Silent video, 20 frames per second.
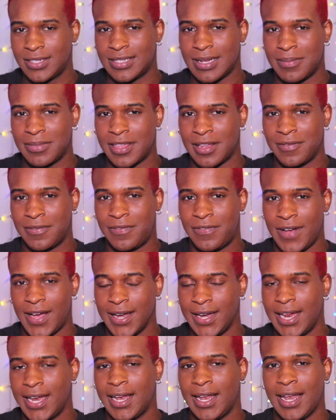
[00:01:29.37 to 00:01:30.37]
something
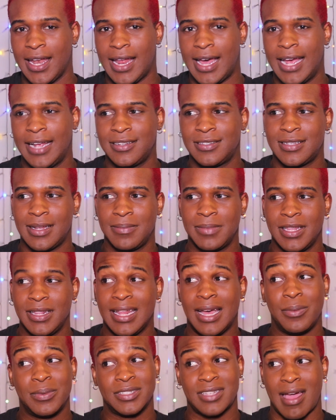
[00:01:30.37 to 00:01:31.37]
fun and light, something
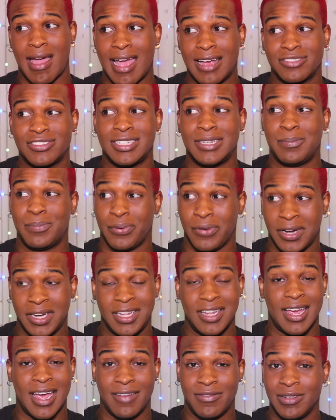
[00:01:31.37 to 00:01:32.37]
that was actually
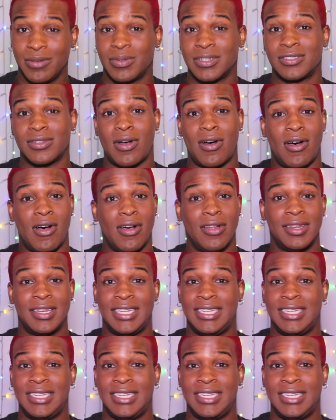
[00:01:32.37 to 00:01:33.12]
pretty heavy was all